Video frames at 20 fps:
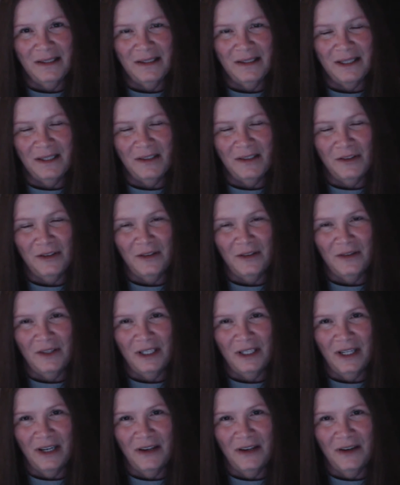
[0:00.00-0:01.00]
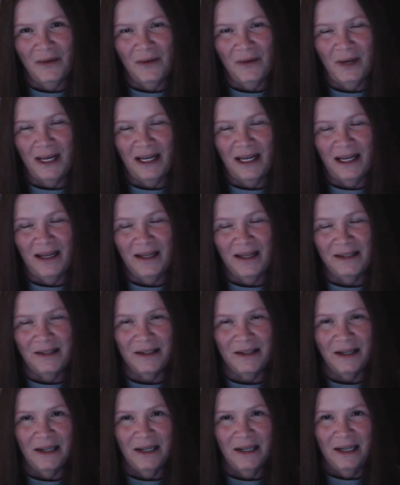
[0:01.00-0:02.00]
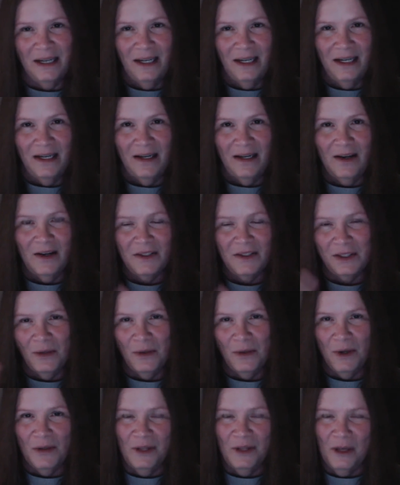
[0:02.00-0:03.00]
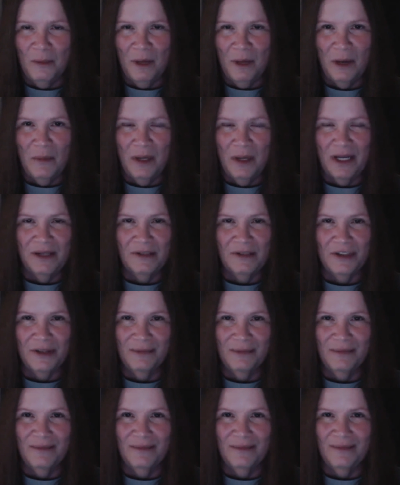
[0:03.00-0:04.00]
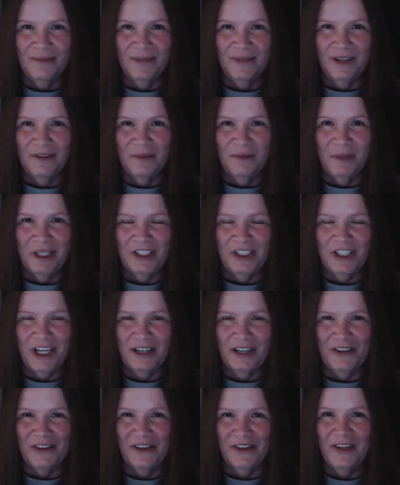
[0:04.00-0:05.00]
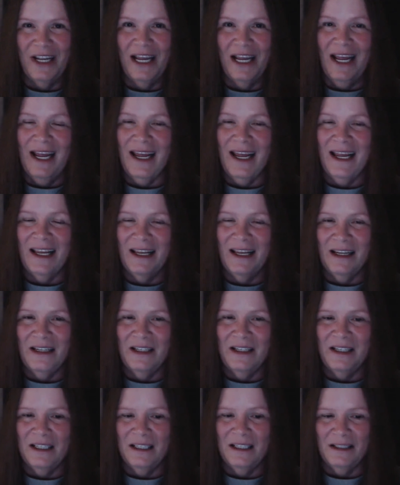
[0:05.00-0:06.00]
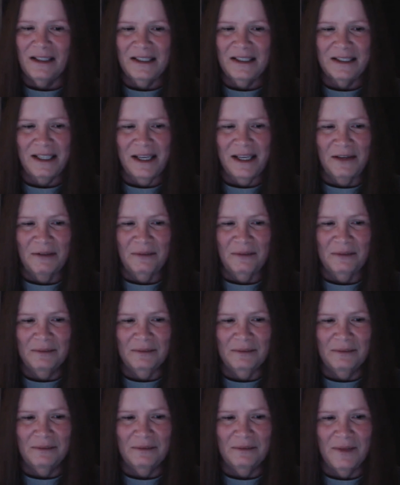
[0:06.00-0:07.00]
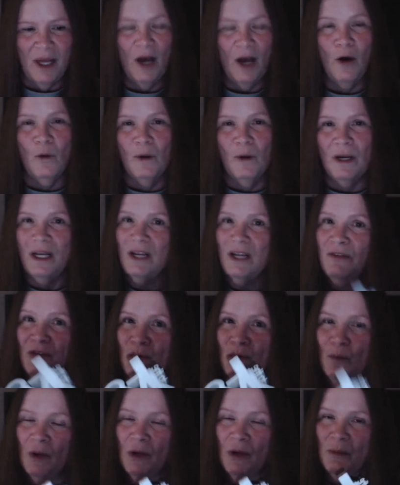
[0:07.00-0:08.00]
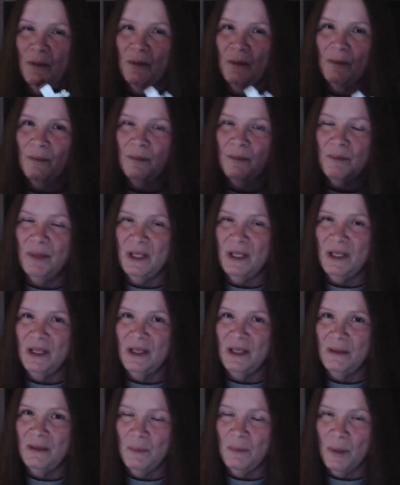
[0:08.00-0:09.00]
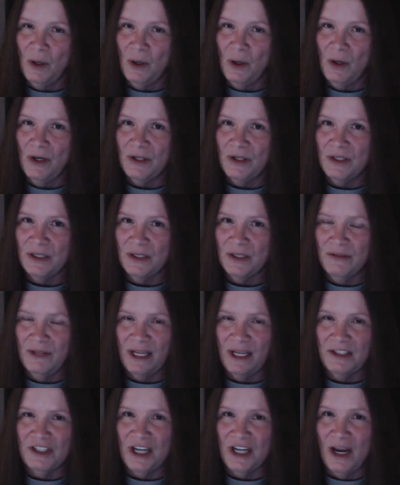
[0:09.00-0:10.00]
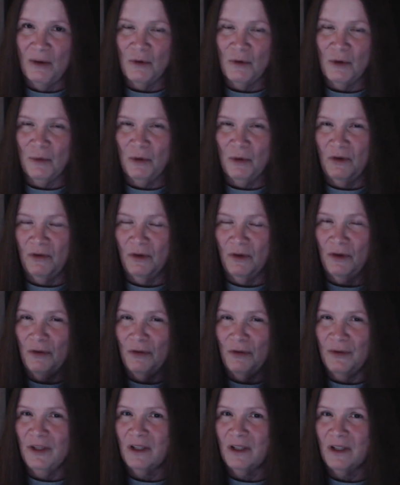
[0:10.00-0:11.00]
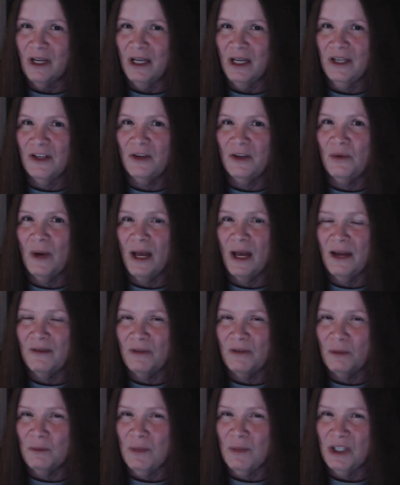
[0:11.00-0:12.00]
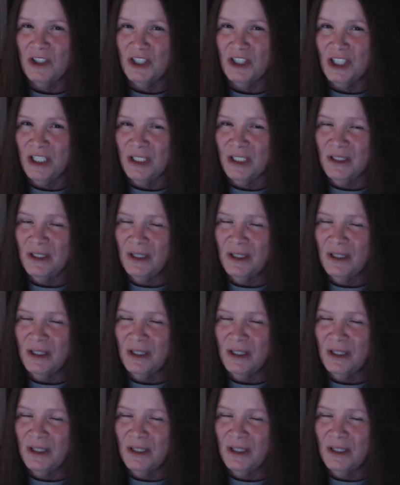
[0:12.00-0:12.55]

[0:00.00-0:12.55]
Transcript: under the video and also on the About page of my channel. And let's see. Oh, if you want to be part of that chat room, if you feel like you have a mission,